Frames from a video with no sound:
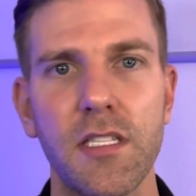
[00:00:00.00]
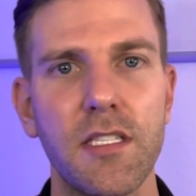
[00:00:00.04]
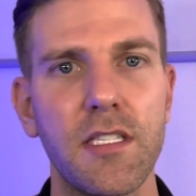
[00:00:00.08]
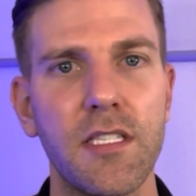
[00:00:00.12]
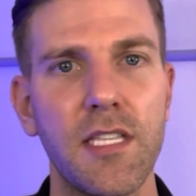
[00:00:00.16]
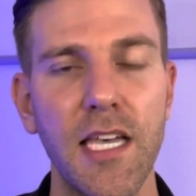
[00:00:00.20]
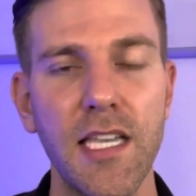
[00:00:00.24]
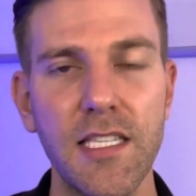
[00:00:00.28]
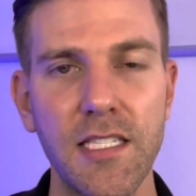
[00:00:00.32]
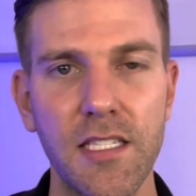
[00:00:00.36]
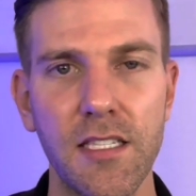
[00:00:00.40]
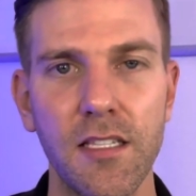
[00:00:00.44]

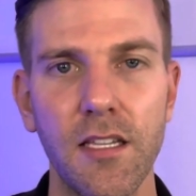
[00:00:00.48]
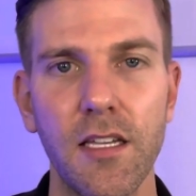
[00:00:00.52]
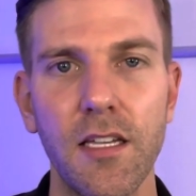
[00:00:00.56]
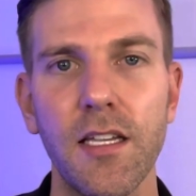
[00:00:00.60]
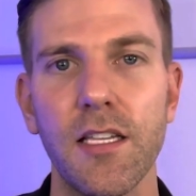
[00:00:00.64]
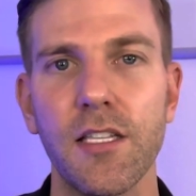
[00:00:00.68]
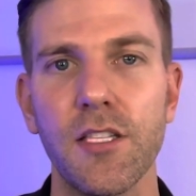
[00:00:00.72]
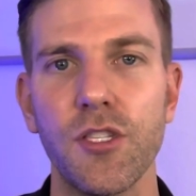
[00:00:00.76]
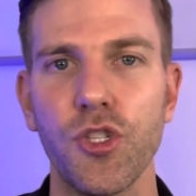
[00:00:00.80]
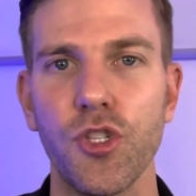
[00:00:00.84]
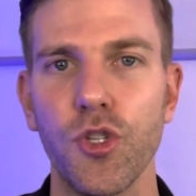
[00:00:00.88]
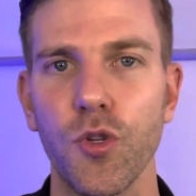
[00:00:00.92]
Tesla
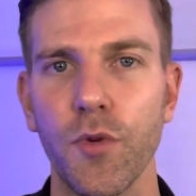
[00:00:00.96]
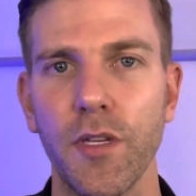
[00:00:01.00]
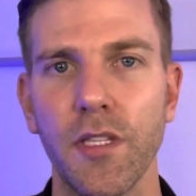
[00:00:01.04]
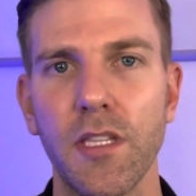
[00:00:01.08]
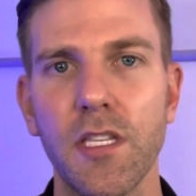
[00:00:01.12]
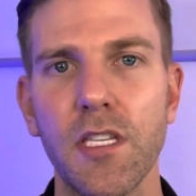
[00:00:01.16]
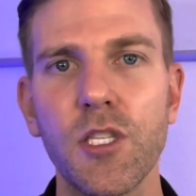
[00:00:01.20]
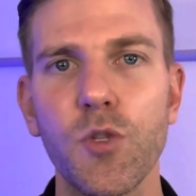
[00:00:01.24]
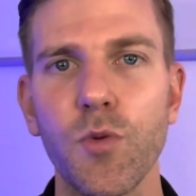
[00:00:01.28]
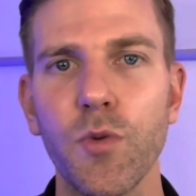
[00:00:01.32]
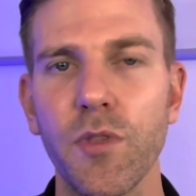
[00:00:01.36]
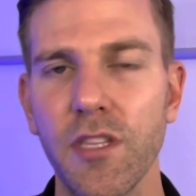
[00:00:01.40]
is doing
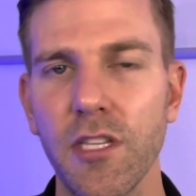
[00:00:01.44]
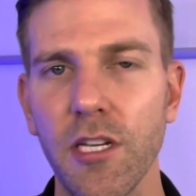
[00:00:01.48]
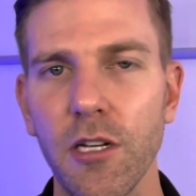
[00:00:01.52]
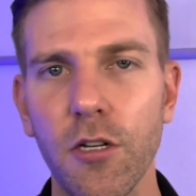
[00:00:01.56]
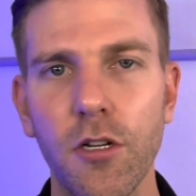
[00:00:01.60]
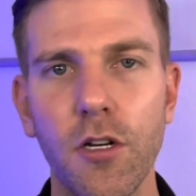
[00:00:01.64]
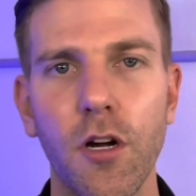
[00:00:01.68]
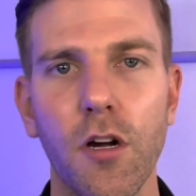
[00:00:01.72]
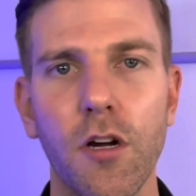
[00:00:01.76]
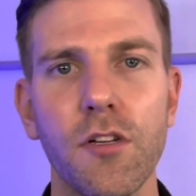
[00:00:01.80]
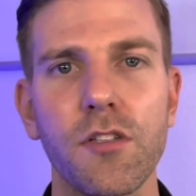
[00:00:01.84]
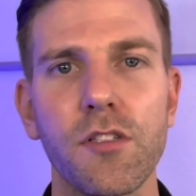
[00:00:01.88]
this with their
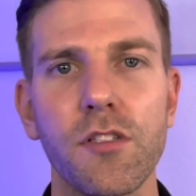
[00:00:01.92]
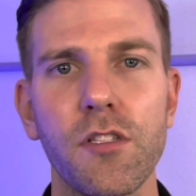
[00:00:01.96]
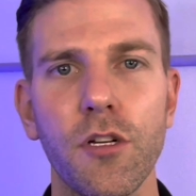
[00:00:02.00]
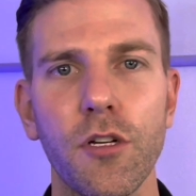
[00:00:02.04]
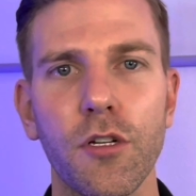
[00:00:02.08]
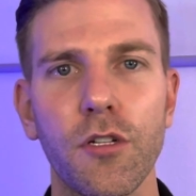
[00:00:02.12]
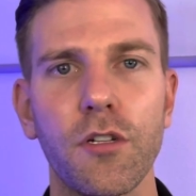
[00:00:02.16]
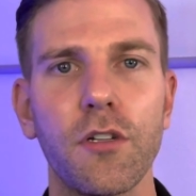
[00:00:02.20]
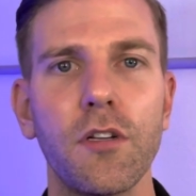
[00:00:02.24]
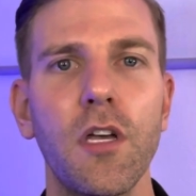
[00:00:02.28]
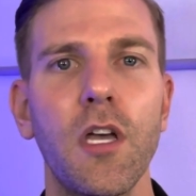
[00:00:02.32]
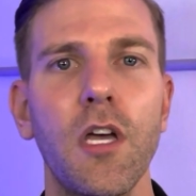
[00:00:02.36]
cars.
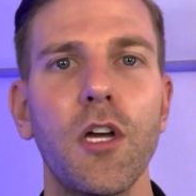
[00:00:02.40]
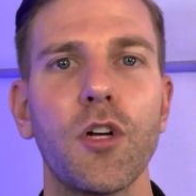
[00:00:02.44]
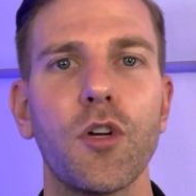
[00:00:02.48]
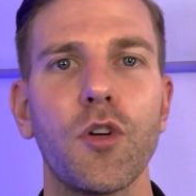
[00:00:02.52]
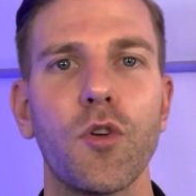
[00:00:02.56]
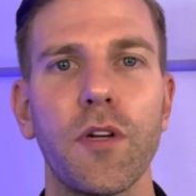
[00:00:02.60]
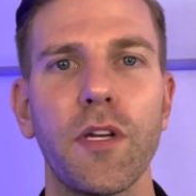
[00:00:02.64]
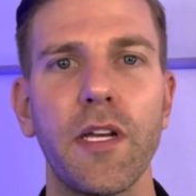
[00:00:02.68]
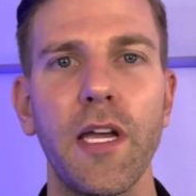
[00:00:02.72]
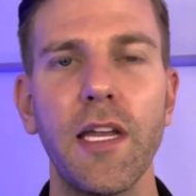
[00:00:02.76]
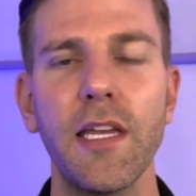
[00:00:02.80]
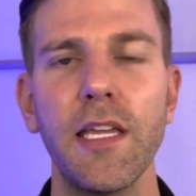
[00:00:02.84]
They're
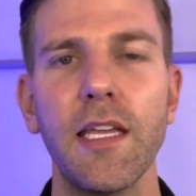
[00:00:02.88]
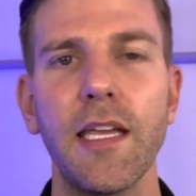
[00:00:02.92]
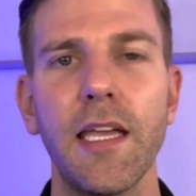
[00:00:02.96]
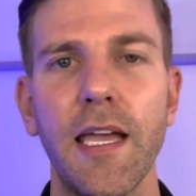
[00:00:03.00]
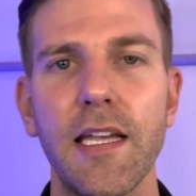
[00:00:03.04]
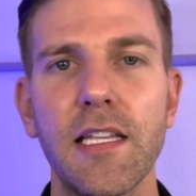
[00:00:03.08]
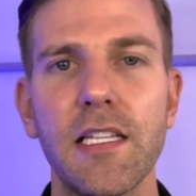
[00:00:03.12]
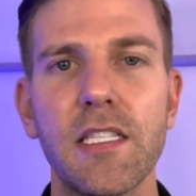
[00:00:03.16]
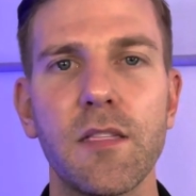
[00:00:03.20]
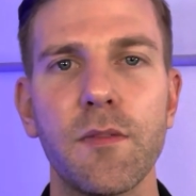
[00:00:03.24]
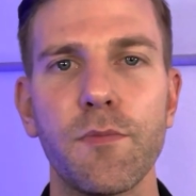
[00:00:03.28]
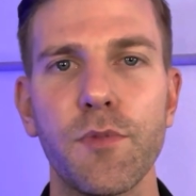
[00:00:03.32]
creating a
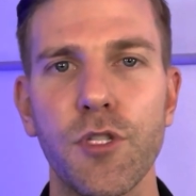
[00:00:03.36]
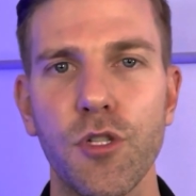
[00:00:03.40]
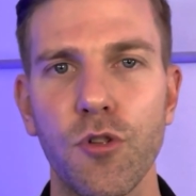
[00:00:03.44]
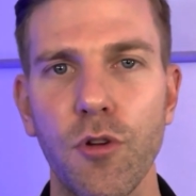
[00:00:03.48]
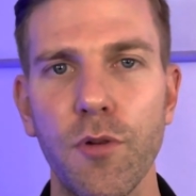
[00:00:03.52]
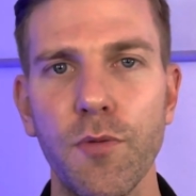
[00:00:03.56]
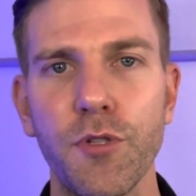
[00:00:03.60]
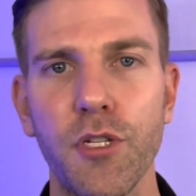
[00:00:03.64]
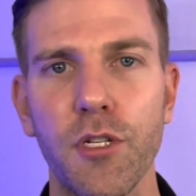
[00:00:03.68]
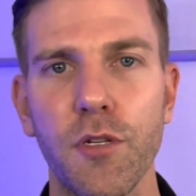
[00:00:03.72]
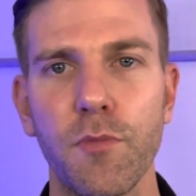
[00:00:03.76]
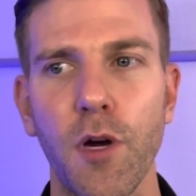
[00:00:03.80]

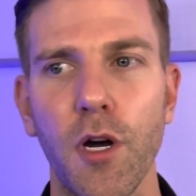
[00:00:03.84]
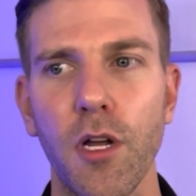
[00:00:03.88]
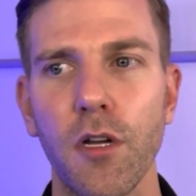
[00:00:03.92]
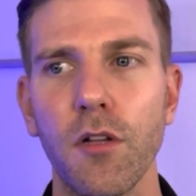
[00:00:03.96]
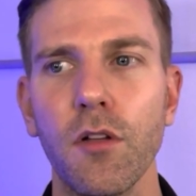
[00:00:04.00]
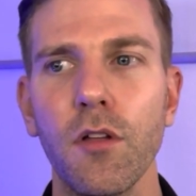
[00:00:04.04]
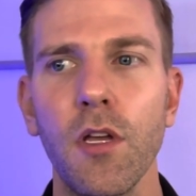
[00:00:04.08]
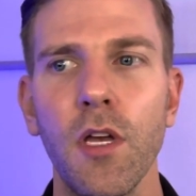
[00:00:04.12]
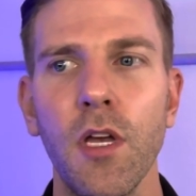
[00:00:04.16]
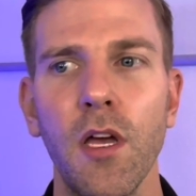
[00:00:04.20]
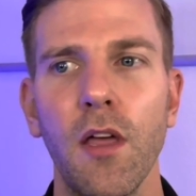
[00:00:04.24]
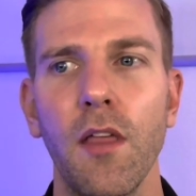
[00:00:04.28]
subscription
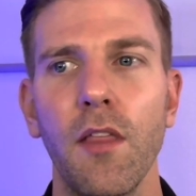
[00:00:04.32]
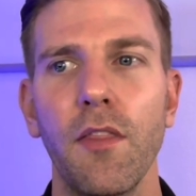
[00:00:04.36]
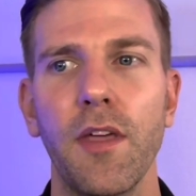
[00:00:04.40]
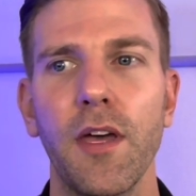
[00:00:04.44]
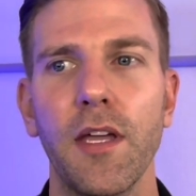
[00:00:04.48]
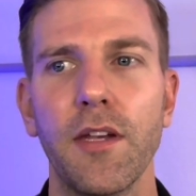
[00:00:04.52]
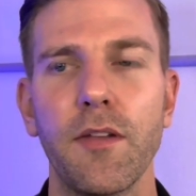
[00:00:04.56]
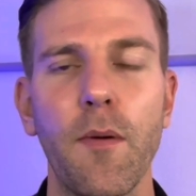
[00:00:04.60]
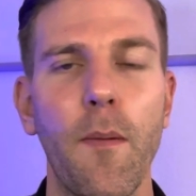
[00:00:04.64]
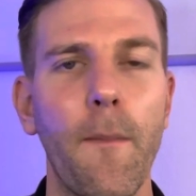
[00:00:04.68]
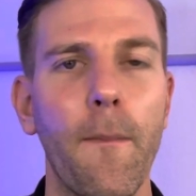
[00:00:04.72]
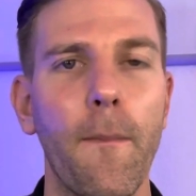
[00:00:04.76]
model
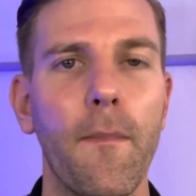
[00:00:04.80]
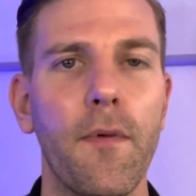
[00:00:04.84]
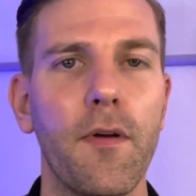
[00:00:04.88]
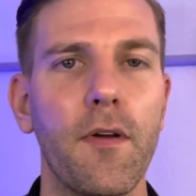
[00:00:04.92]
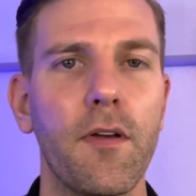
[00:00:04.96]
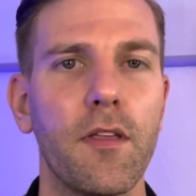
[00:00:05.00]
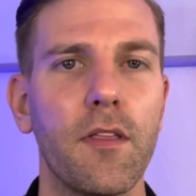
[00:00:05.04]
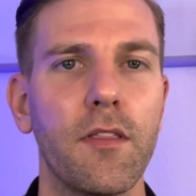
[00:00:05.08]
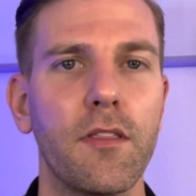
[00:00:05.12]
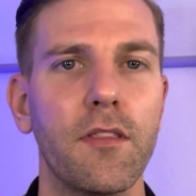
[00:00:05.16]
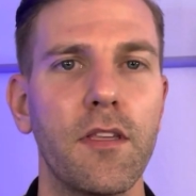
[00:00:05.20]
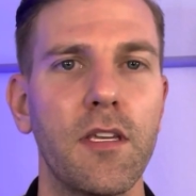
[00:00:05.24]
that
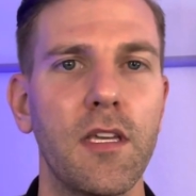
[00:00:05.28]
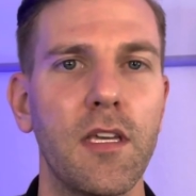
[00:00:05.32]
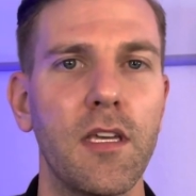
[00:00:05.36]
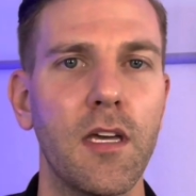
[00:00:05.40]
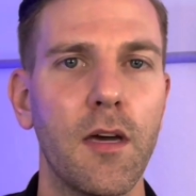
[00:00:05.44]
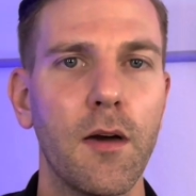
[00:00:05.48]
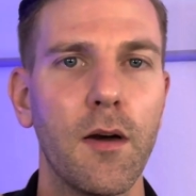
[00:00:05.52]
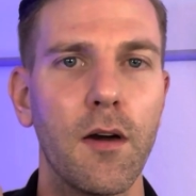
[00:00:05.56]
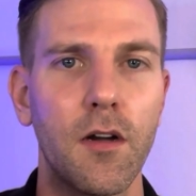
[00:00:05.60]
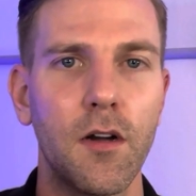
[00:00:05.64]
the